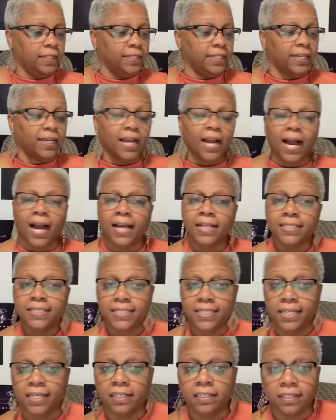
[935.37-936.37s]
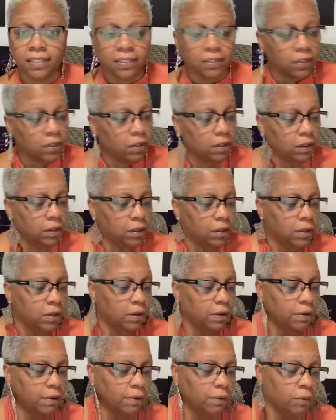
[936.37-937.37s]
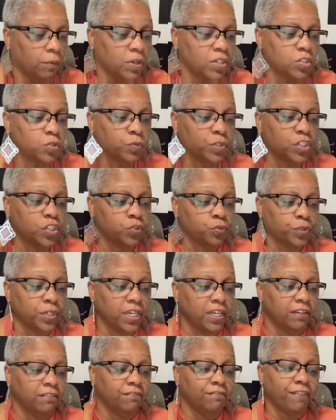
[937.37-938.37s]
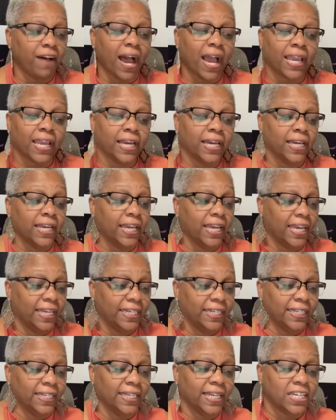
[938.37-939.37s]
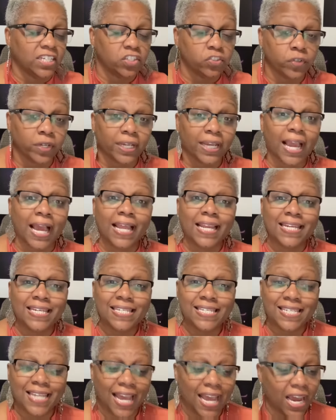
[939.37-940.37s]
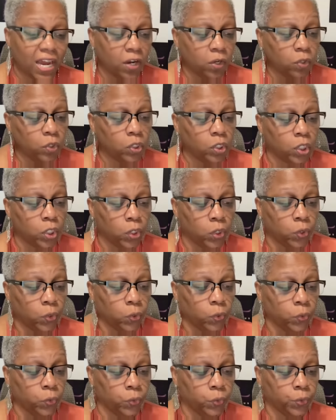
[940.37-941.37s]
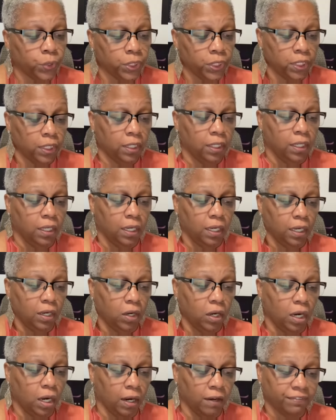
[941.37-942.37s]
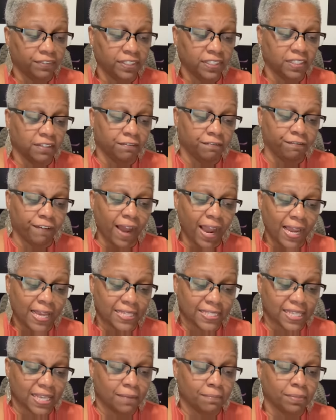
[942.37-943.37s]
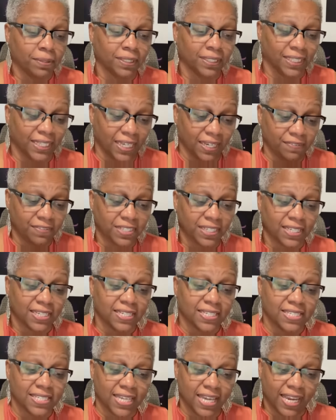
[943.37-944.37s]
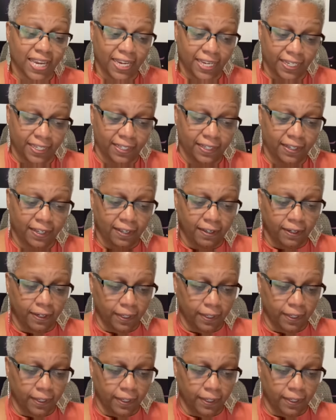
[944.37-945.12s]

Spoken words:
The content was retrieved via an electric download of the device and believed to contain